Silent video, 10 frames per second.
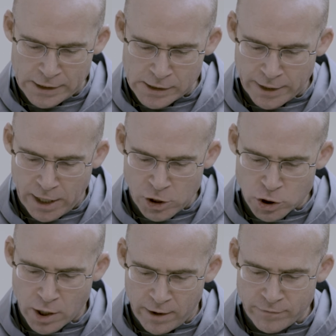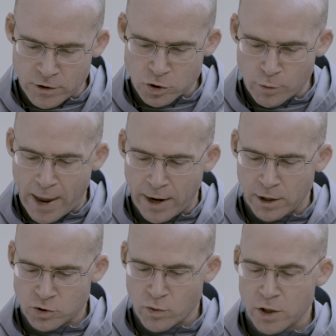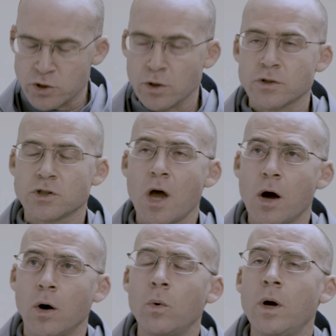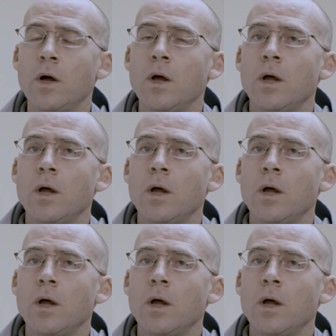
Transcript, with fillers: inclination of the somatic structure. So,